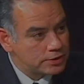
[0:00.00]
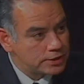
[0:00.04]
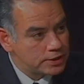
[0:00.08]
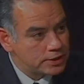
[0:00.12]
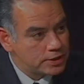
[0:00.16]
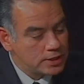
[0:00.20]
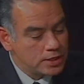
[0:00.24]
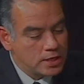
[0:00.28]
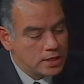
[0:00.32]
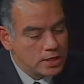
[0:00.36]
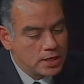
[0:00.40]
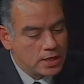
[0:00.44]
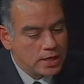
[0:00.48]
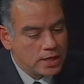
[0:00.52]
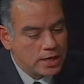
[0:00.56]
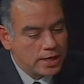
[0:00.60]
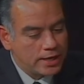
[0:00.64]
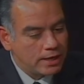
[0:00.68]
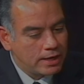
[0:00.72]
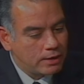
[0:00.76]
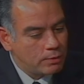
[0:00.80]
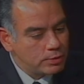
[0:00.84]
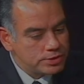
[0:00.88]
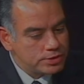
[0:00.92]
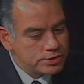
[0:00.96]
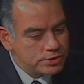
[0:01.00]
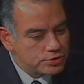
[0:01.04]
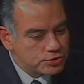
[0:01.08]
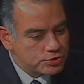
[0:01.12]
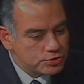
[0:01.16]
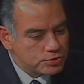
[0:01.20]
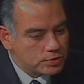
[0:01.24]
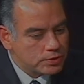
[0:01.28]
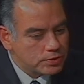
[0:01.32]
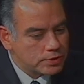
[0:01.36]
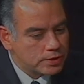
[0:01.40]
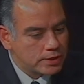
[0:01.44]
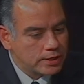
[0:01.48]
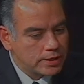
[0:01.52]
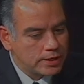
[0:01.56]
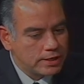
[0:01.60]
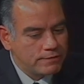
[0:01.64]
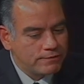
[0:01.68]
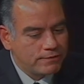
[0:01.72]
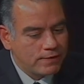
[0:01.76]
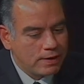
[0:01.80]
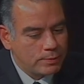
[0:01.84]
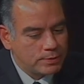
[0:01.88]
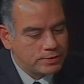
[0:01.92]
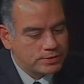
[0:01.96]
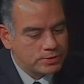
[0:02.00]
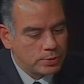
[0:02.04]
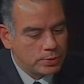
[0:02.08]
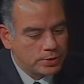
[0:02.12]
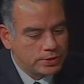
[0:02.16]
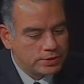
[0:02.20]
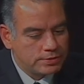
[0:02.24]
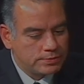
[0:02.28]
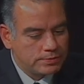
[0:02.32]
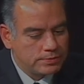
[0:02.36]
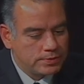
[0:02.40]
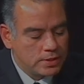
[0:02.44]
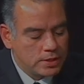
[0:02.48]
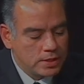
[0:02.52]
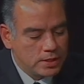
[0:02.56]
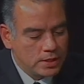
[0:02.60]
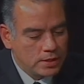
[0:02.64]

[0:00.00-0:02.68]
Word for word: Mm -hmm. And I wasn't sure if I was going to